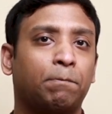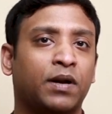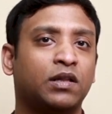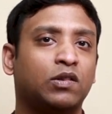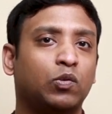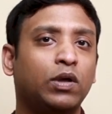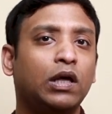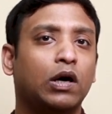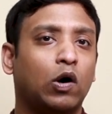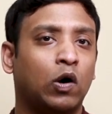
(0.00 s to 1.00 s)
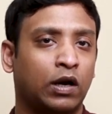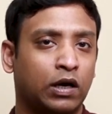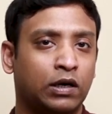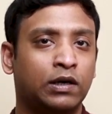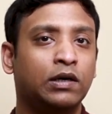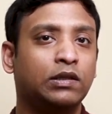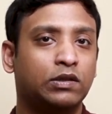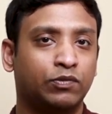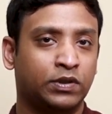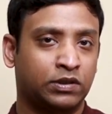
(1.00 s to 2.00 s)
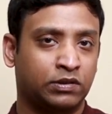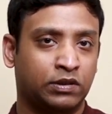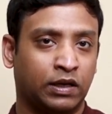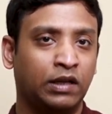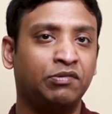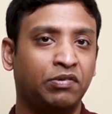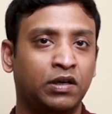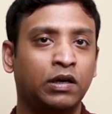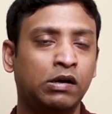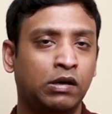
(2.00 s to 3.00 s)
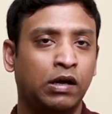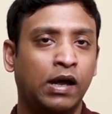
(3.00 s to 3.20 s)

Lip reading: Prithvi or earth, which is the ring finger.